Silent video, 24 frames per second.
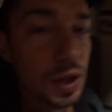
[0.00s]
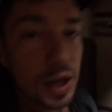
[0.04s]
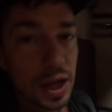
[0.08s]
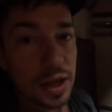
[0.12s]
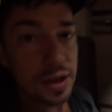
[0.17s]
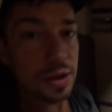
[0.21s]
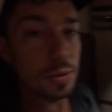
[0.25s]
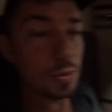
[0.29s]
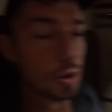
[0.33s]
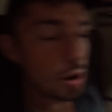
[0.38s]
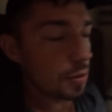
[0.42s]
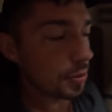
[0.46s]

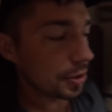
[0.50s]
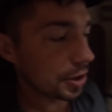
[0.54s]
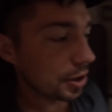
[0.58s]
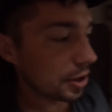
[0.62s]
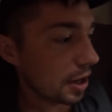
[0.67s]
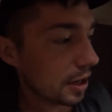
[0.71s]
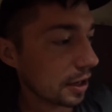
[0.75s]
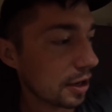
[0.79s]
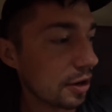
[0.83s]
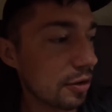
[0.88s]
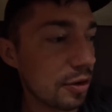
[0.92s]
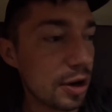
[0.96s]
at the moment, you're
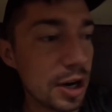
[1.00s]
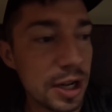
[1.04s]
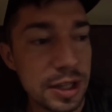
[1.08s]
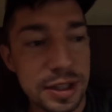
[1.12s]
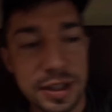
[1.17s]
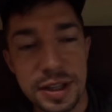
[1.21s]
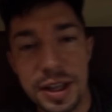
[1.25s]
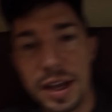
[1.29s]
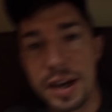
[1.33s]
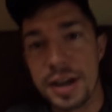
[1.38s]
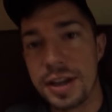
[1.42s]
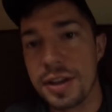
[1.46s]
not going to run
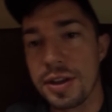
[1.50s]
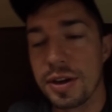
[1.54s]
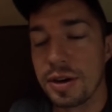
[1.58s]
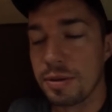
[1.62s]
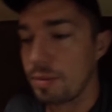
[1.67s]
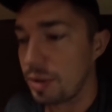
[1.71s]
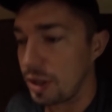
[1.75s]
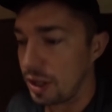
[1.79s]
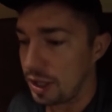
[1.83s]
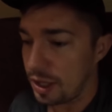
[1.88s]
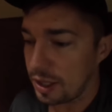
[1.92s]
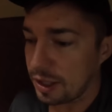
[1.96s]
into that either,
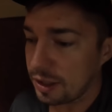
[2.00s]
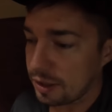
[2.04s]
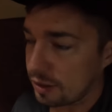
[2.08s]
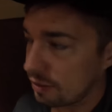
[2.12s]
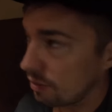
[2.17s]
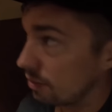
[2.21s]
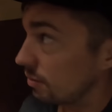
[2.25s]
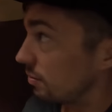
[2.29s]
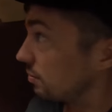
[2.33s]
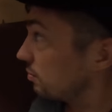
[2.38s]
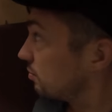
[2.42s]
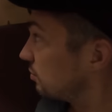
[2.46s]
but like,
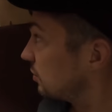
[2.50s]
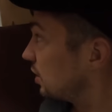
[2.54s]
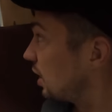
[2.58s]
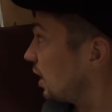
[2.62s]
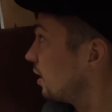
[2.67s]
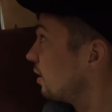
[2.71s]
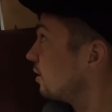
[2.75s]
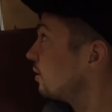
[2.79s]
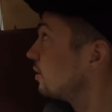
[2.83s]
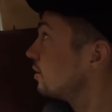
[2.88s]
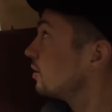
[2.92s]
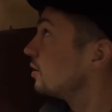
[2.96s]

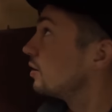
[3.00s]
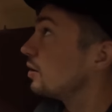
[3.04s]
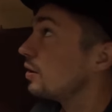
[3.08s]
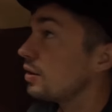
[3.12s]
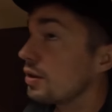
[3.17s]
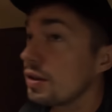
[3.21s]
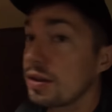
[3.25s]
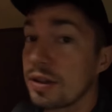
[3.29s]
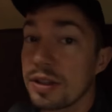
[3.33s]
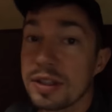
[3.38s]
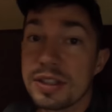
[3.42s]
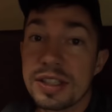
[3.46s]
yeah,
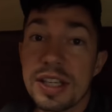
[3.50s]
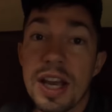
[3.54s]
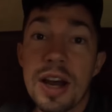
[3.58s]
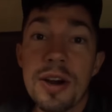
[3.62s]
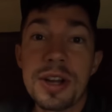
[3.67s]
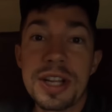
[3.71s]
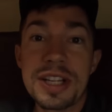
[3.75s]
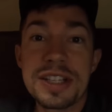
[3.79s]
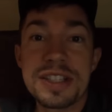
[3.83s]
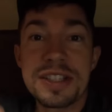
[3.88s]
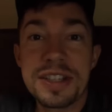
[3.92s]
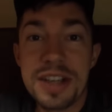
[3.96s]
the
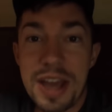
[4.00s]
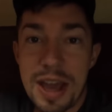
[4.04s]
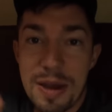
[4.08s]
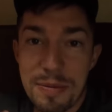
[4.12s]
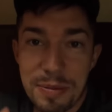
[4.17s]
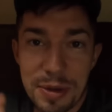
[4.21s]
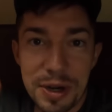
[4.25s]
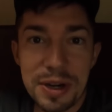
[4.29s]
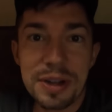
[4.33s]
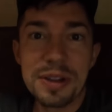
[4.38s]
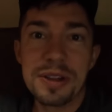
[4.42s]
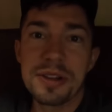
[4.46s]
sound gets
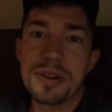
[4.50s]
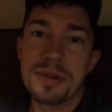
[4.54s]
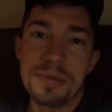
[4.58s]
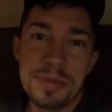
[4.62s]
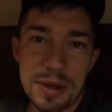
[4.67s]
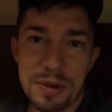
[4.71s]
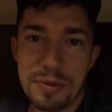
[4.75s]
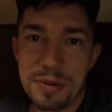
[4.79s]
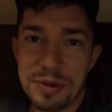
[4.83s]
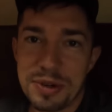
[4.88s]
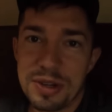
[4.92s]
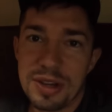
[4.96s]
dampened a little
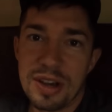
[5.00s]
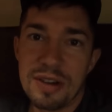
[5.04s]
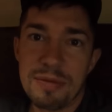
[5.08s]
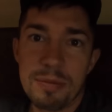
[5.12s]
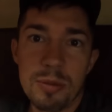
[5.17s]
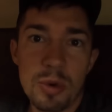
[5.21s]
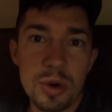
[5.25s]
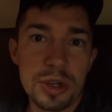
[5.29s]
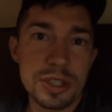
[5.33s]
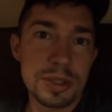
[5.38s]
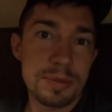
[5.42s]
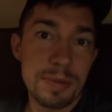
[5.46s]
bit when you have
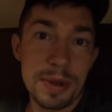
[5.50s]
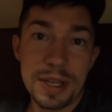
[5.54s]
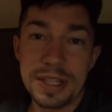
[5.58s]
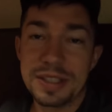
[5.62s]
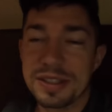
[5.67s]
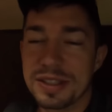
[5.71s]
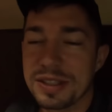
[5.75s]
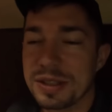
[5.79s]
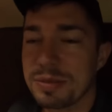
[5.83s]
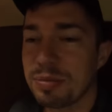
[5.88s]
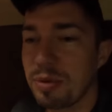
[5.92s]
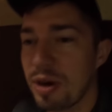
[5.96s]
more space
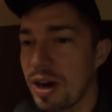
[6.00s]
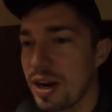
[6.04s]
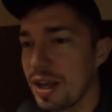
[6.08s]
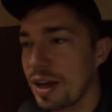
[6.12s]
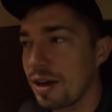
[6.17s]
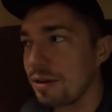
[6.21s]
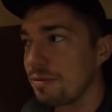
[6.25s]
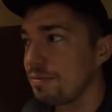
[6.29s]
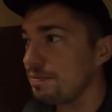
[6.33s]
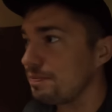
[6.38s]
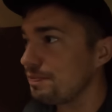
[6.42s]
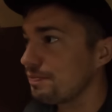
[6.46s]
to spread
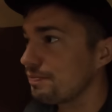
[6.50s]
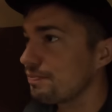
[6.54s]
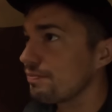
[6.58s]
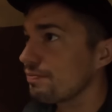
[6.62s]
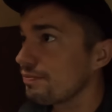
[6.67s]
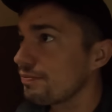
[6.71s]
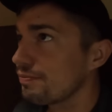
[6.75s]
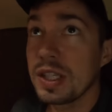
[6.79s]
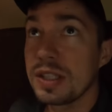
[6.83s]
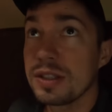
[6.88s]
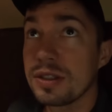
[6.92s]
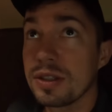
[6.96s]
out.
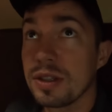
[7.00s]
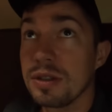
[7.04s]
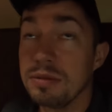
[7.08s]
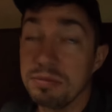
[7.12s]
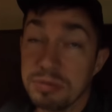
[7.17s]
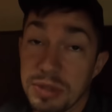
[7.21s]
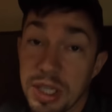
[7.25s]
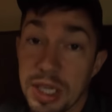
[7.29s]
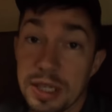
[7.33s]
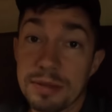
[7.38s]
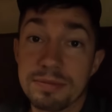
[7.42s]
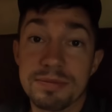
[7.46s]
So
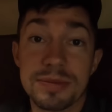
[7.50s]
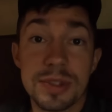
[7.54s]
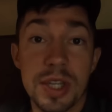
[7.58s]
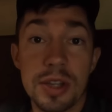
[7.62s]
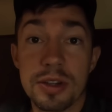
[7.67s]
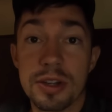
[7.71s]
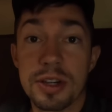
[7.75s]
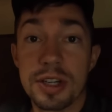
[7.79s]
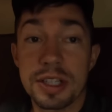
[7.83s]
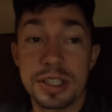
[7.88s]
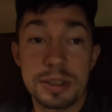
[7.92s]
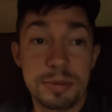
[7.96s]
yeah,
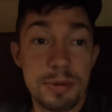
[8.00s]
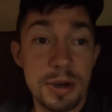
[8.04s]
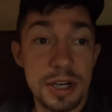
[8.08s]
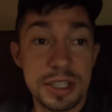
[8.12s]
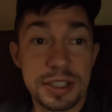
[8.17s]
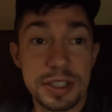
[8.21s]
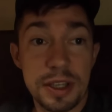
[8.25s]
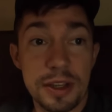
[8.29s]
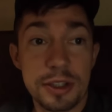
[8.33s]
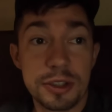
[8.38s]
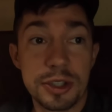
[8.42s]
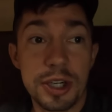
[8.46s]
another good
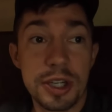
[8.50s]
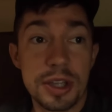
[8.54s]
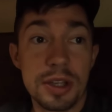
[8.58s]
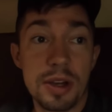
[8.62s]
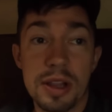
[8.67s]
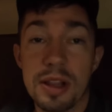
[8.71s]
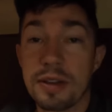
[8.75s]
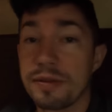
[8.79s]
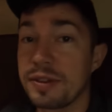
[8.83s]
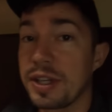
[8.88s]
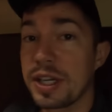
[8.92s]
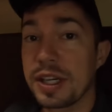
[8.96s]
experience on the train though. I
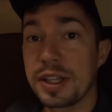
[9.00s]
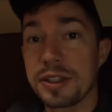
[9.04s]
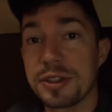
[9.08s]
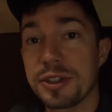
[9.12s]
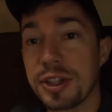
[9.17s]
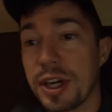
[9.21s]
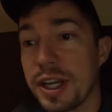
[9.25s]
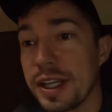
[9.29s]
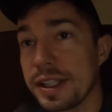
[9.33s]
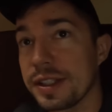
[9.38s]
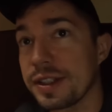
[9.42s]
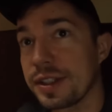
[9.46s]
love taking
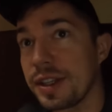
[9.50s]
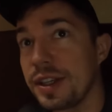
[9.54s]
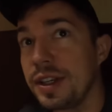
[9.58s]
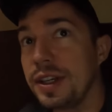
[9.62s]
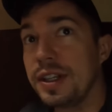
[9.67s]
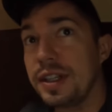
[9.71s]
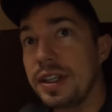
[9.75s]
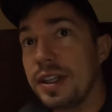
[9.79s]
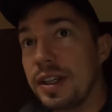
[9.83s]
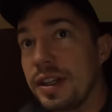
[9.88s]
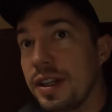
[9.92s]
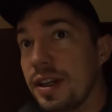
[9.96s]
trains.
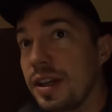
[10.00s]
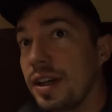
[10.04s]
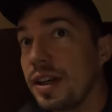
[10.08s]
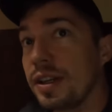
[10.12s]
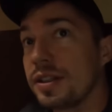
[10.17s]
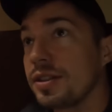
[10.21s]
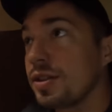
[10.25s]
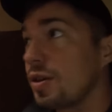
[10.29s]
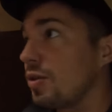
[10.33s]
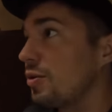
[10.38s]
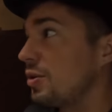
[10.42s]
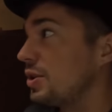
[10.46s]

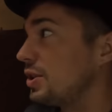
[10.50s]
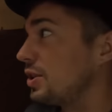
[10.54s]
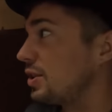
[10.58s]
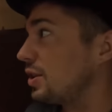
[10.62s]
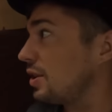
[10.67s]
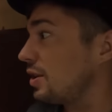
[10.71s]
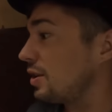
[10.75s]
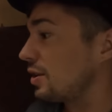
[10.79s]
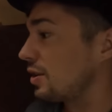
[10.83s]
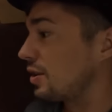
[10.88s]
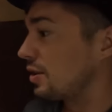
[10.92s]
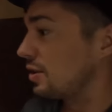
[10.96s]
It's always
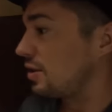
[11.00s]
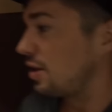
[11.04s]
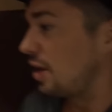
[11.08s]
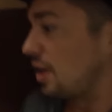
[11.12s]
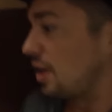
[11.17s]
a good